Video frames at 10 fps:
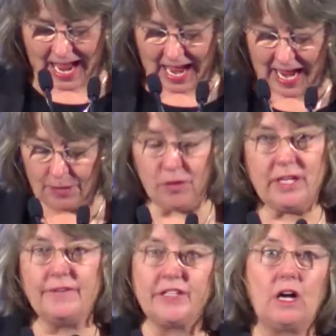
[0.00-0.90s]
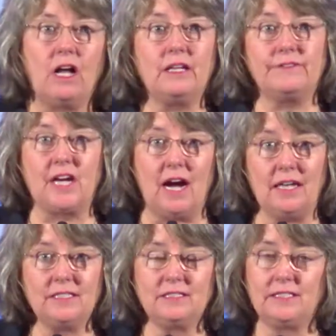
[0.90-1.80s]
I will give it all I've
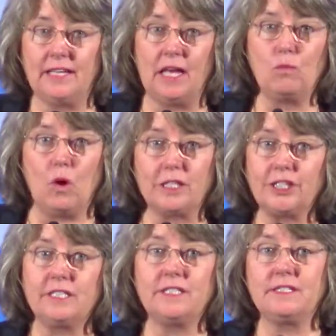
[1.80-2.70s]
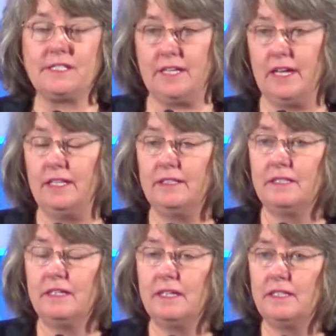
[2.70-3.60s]
got to get Washington State
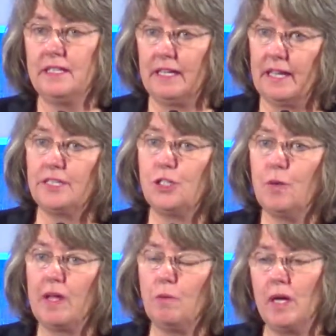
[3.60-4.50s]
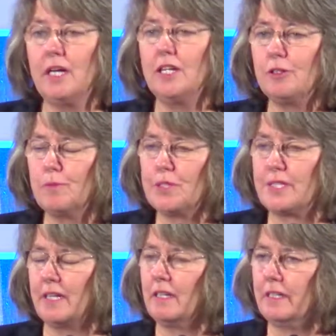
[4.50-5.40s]
to get to a
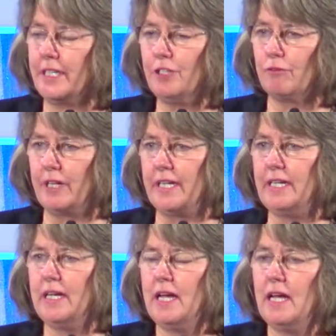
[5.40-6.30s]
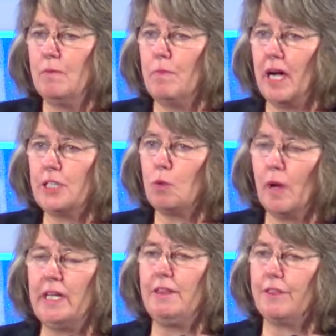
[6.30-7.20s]
100% clean grid by
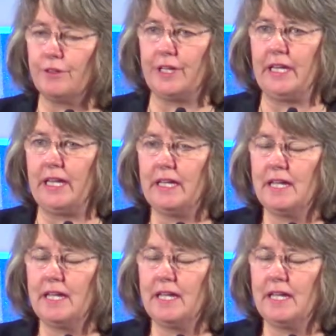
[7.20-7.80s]
2030.